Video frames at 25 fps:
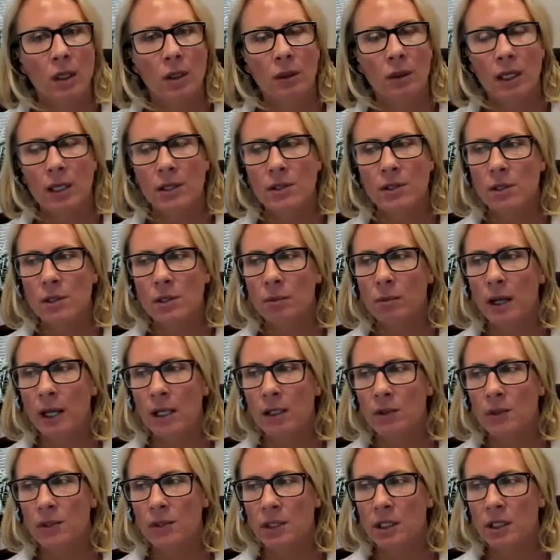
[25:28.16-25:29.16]
okay, so
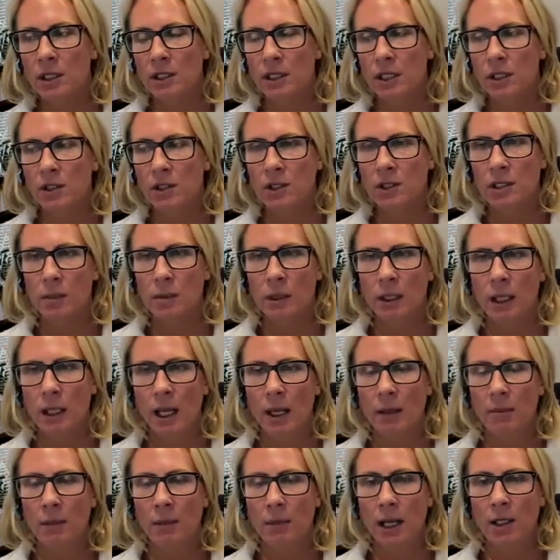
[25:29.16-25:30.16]
Michael's going to teach us something.
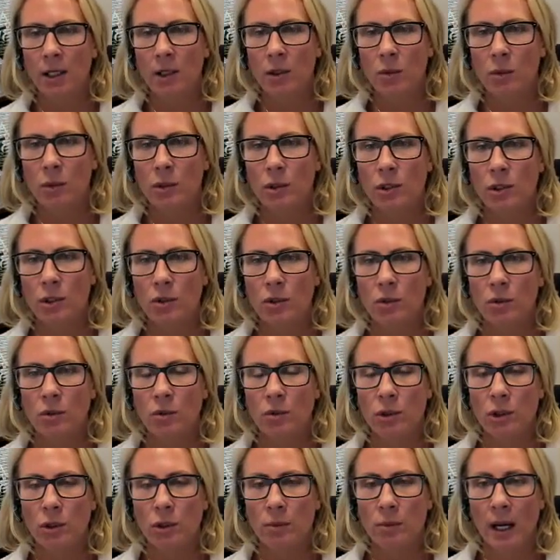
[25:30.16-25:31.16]
Hey, Michael,
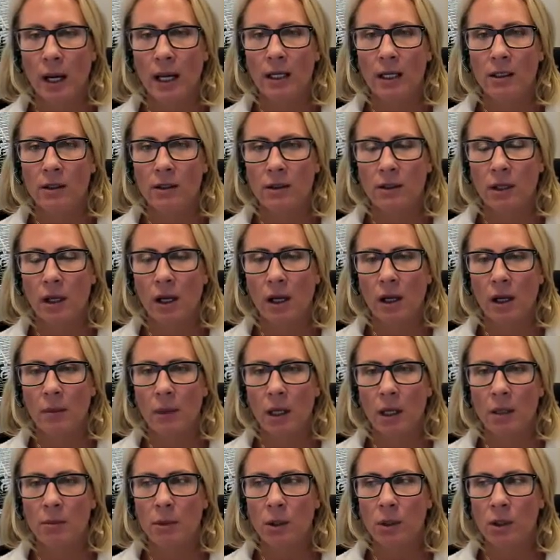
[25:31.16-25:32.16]
do you mind
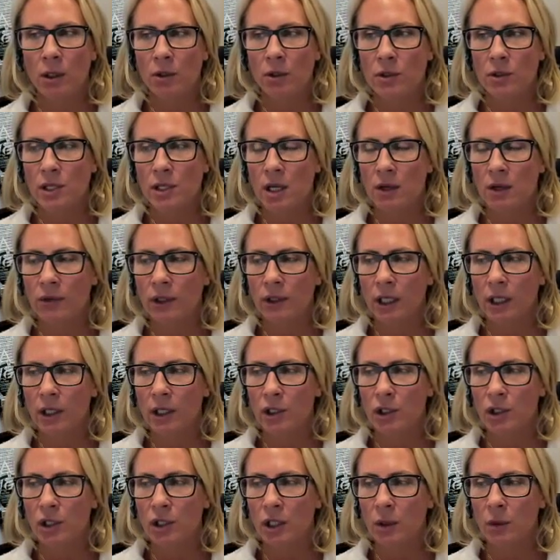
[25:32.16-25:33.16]
unmuting yourself and kind
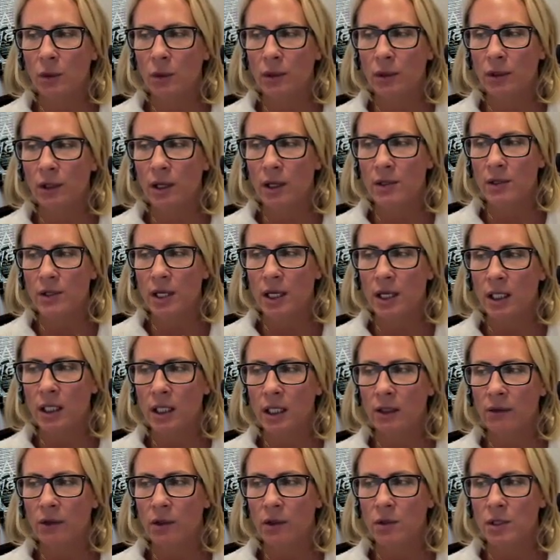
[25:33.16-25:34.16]
of share with us
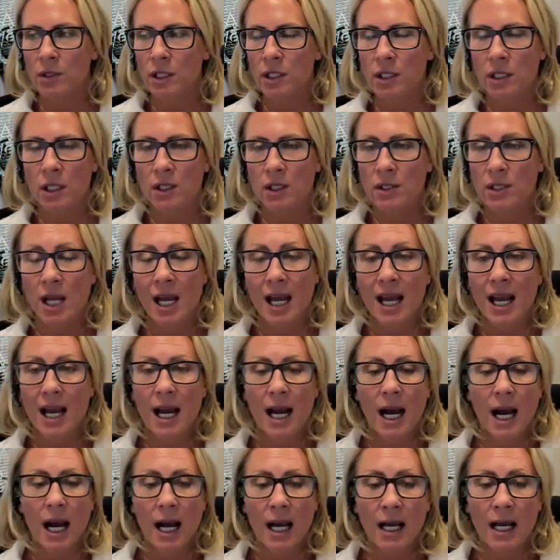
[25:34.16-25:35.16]
any of those details?
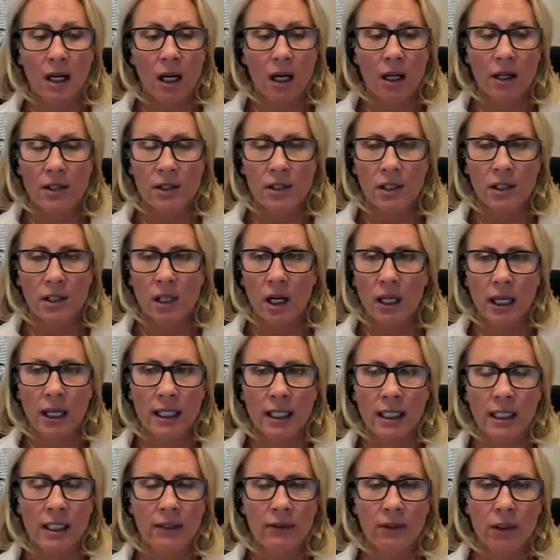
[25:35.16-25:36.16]
Honest to God,
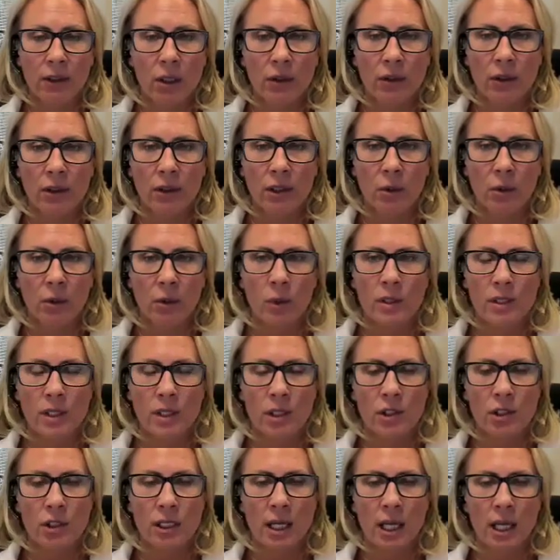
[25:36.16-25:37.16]
I didn't even know that there was
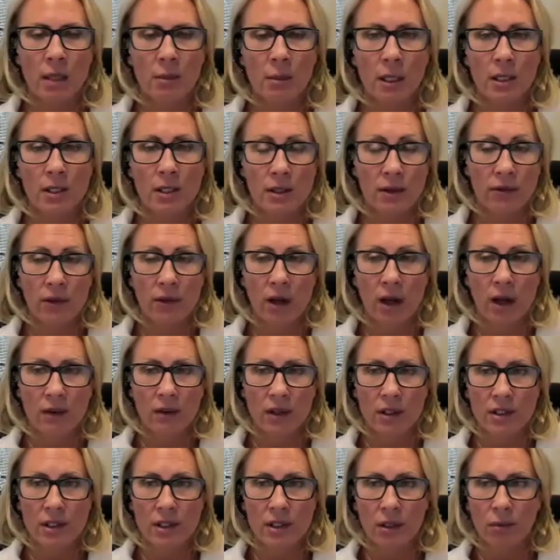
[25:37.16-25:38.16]
such a database of
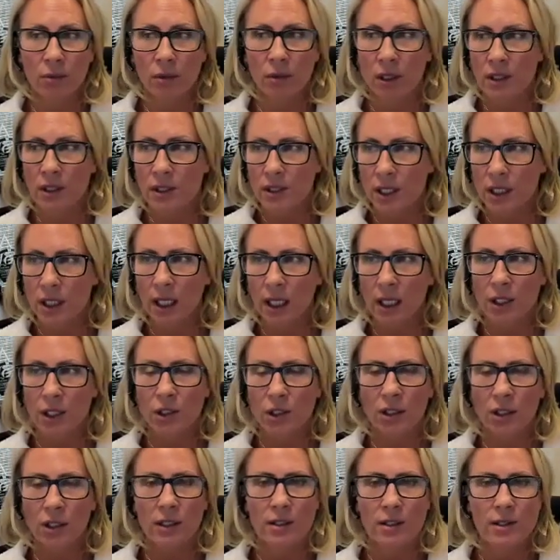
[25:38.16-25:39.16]
obviously real estate
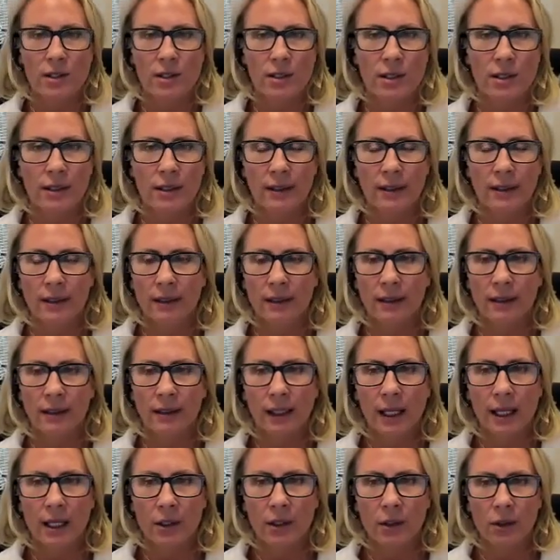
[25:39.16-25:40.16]
agents,
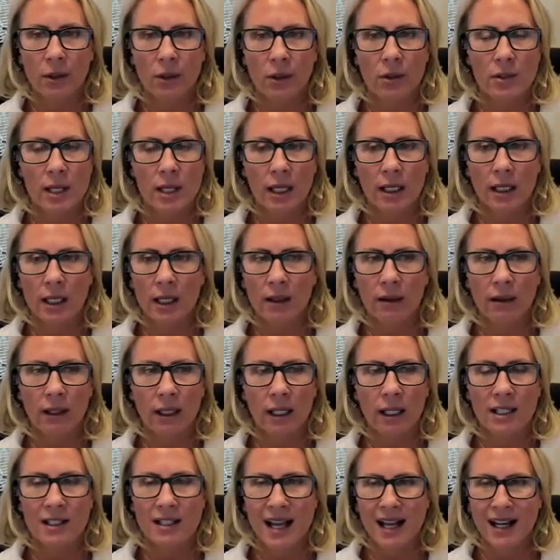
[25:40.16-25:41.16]
lenders, that kind of
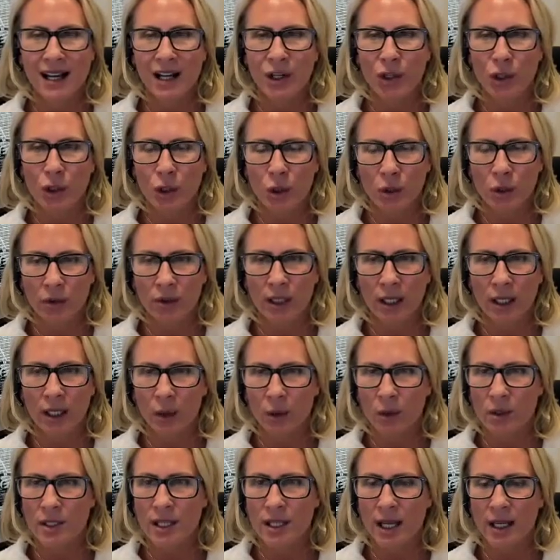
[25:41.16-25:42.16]
thing. Is that a new thing
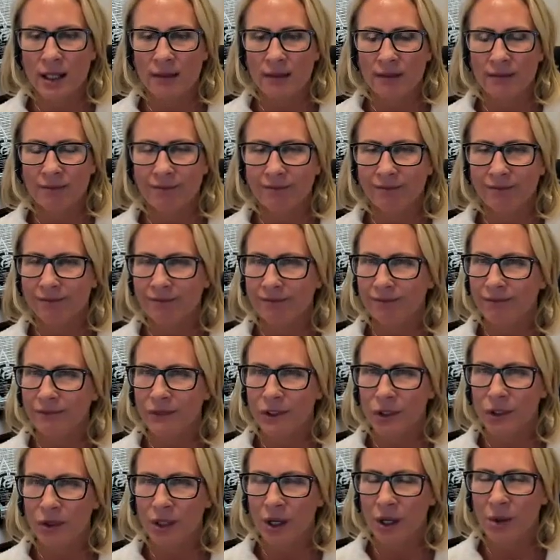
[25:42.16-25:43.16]
or is that,
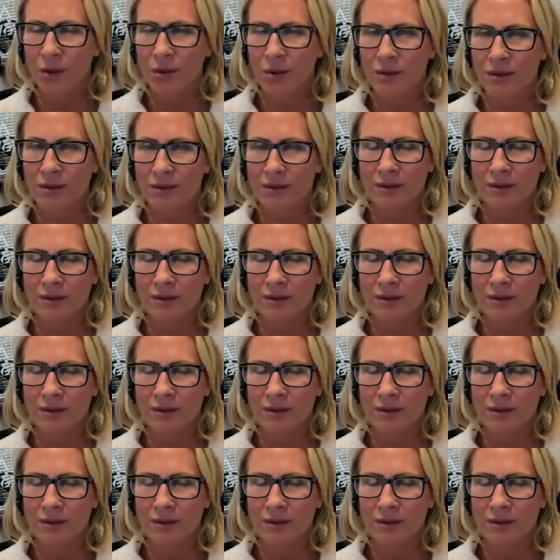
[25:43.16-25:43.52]
do you know?